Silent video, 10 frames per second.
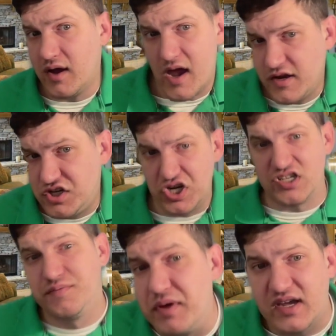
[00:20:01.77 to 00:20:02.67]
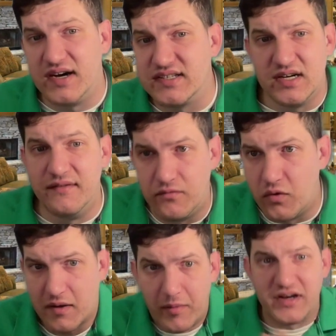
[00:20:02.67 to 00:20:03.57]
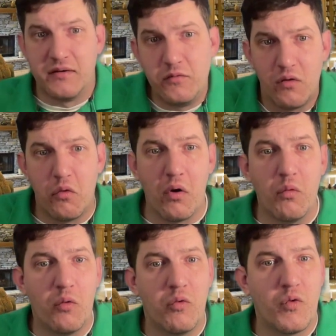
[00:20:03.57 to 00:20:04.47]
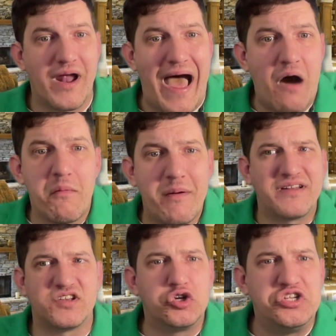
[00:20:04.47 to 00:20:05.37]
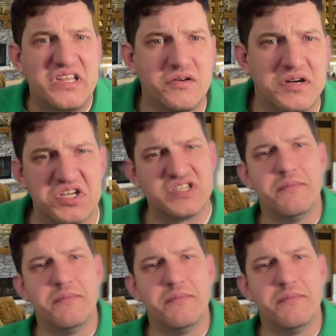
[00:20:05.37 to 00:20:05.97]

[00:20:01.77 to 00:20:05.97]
just because of how I'm about to articulate this.